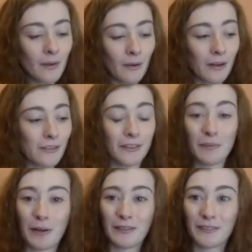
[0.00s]
Or even
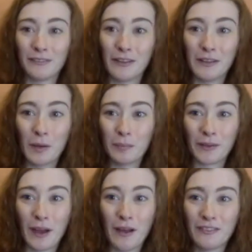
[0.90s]
the person filling up
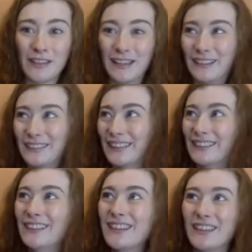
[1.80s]
the coffee, or
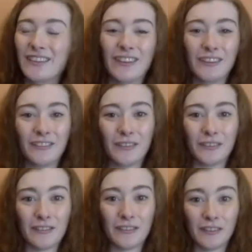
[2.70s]
all of
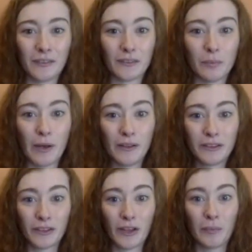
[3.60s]
those, even those
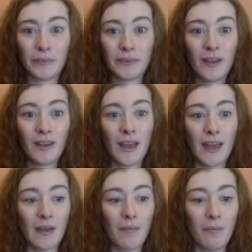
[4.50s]
small jobs,
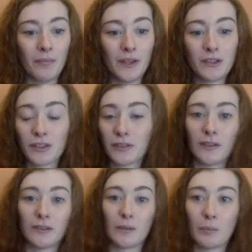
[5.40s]

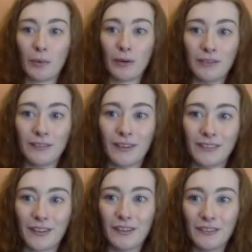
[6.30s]
is important
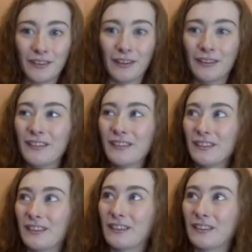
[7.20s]
as kind of the
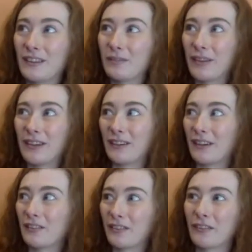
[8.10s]
bigger
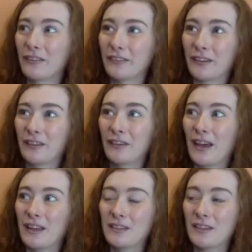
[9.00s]
kind of roles.
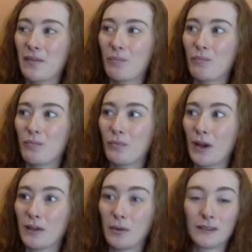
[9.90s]
And
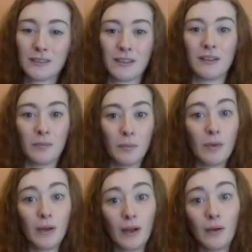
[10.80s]
I worked in
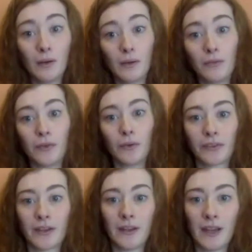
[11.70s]
all of those
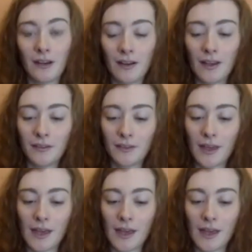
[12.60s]
kind of areas.